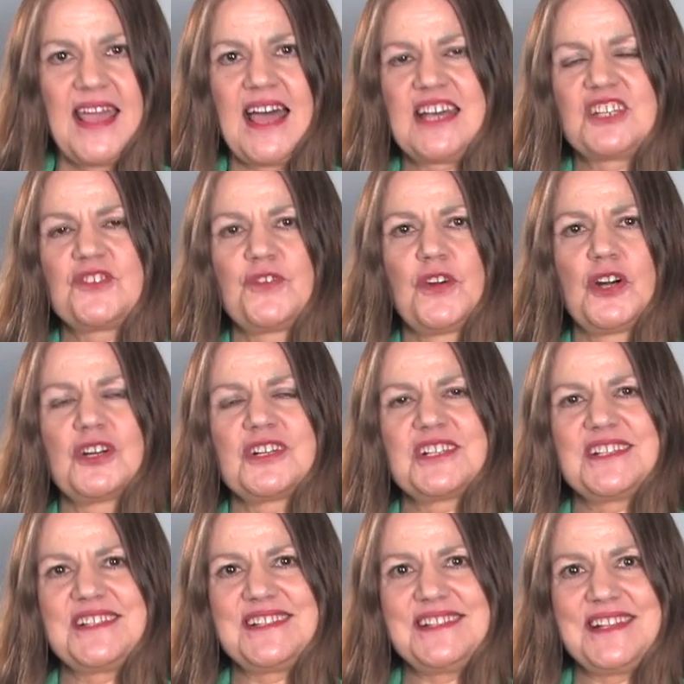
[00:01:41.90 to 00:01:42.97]
As far
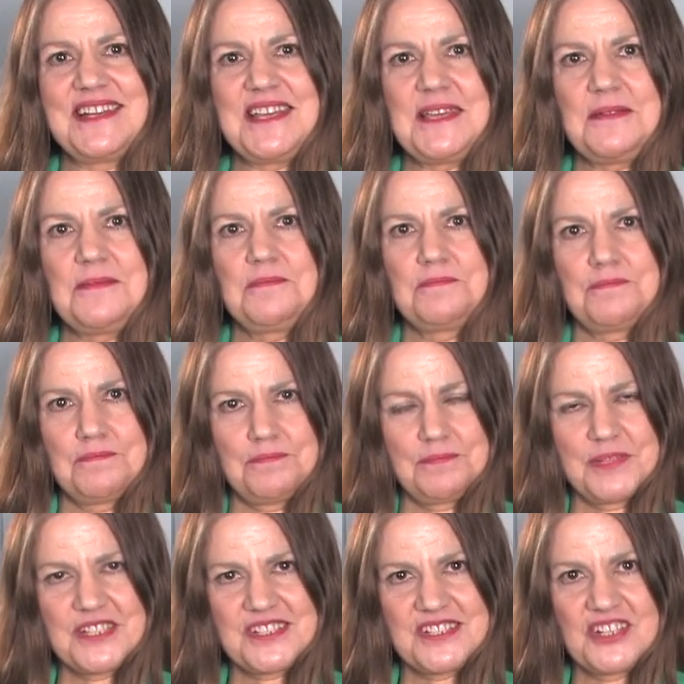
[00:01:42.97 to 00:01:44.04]
as sitting
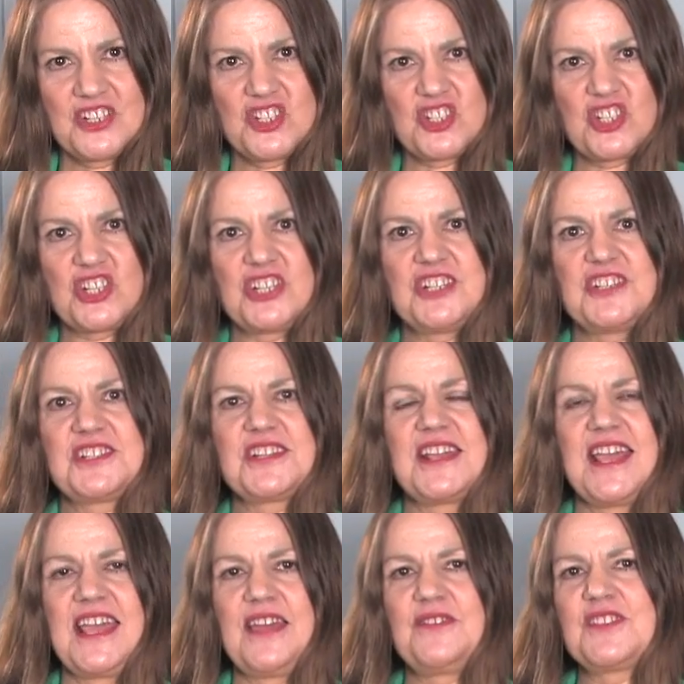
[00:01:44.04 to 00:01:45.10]
positions,
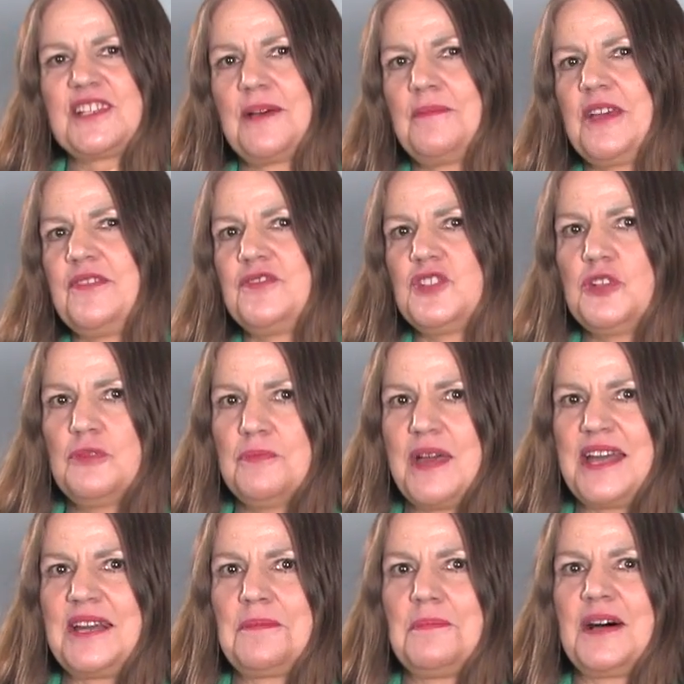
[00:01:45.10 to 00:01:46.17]
if two
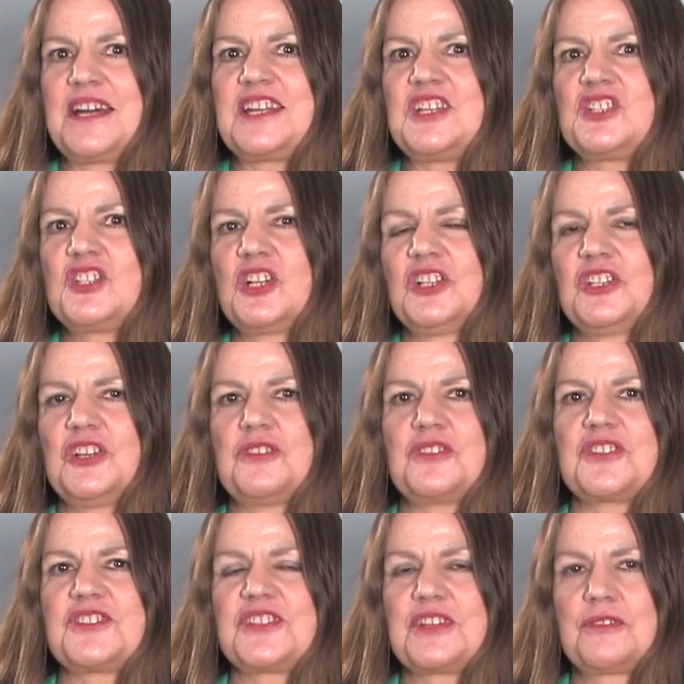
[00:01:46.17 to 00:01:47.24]
men are buddies, you'll
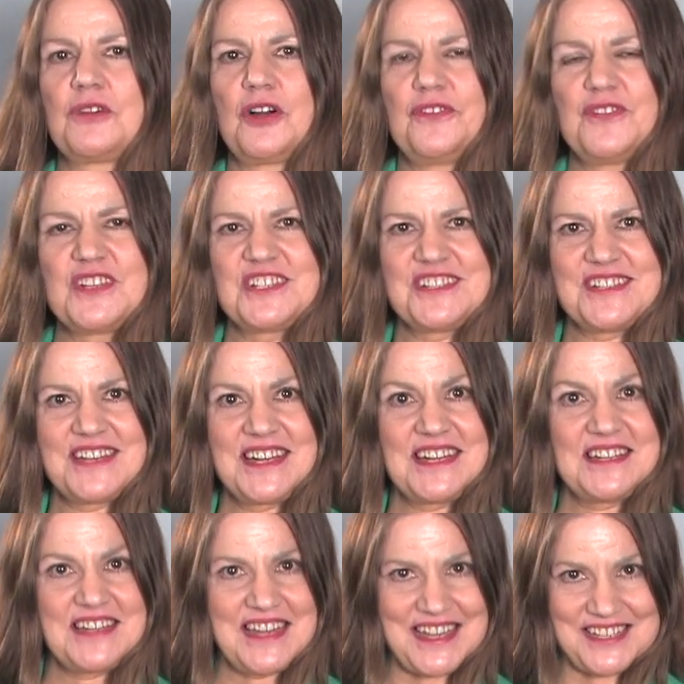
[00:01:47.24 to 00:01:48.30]
notice they're often
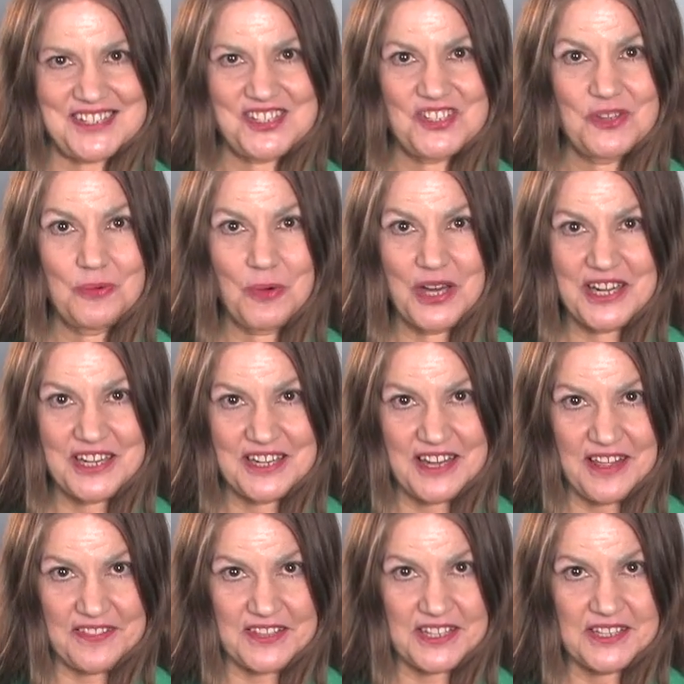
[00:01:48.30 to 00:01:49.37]
sitting next to one
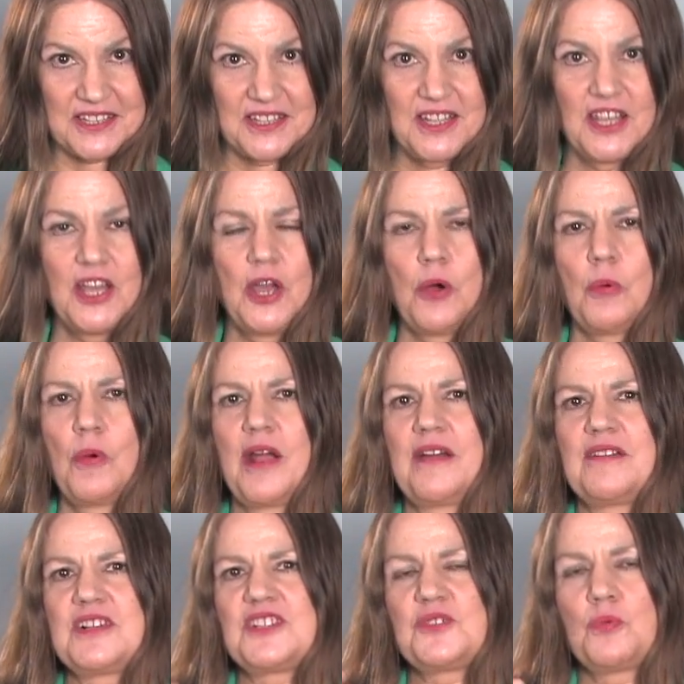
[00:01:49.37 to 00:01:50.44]
another,
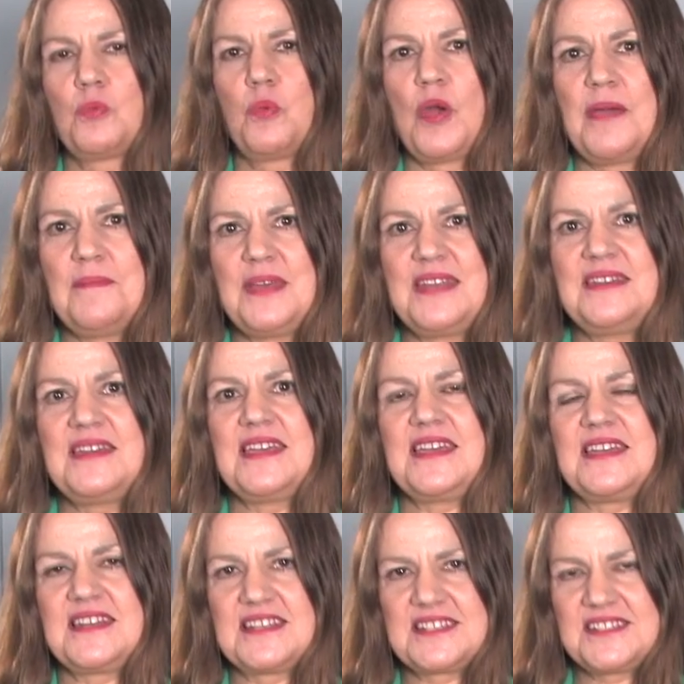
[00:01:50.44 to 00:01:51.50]
whereas women
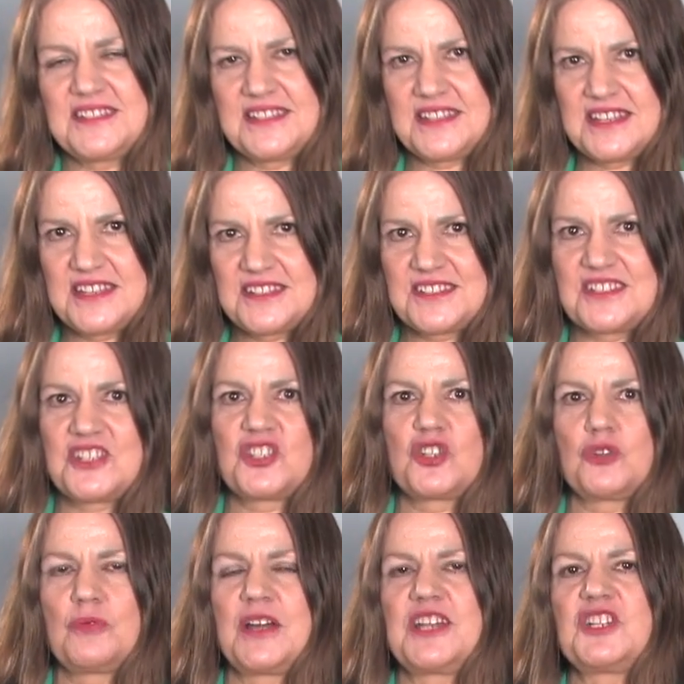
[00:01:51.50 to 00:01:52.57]
in a sitting
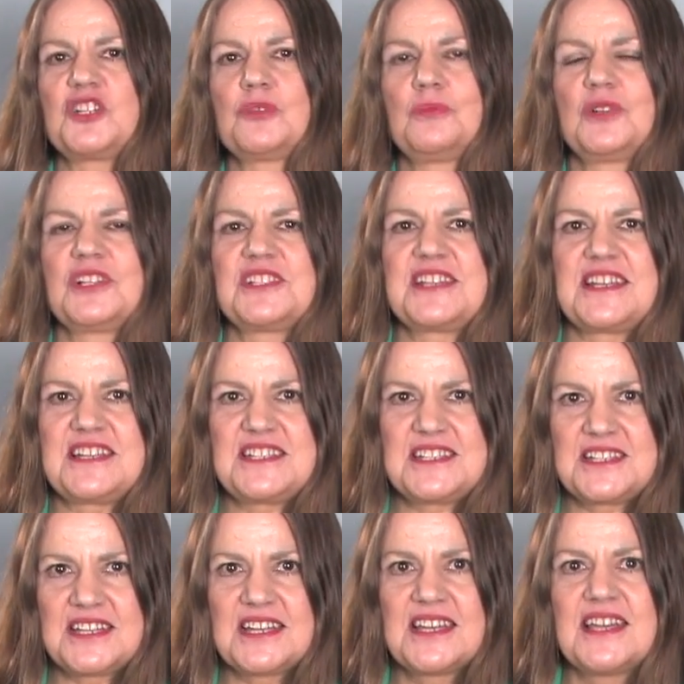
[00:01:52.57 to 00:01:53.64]
situation will tend
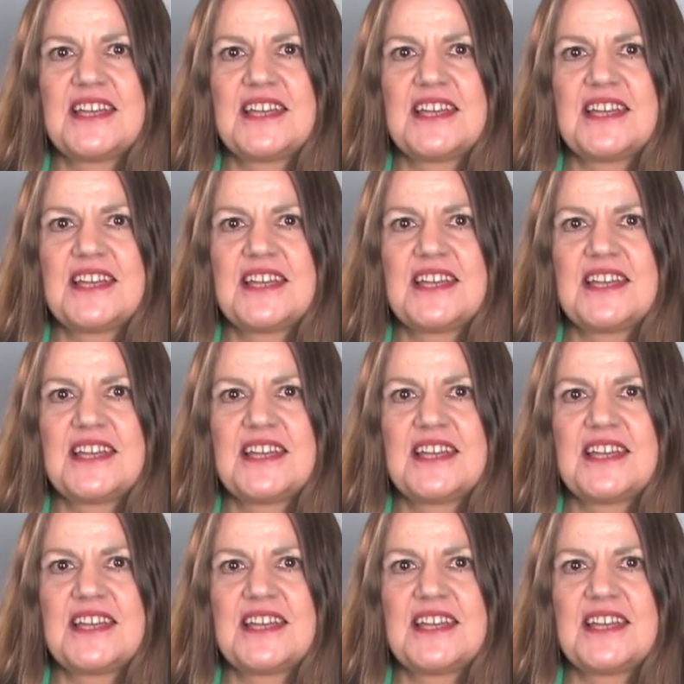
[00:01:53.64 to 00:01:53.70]
to